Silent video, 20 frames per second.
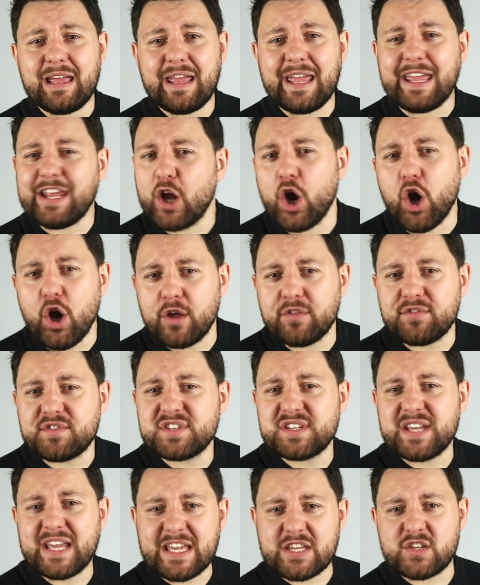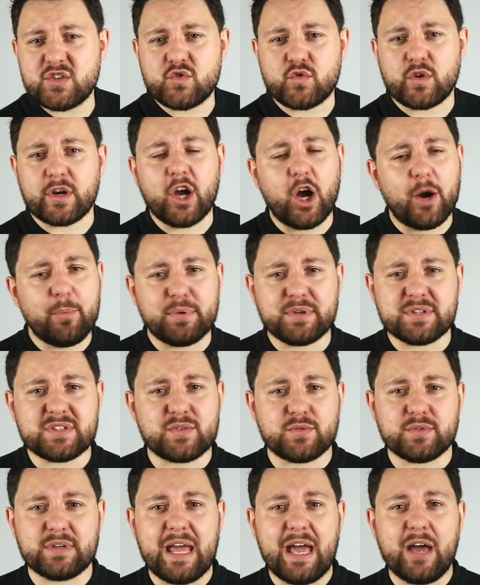in Earth's history up
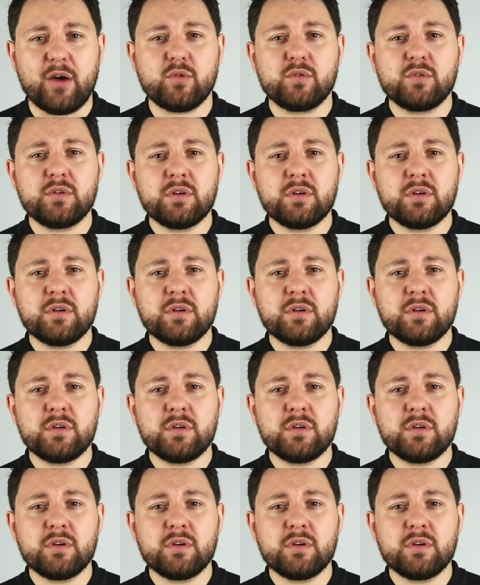until now.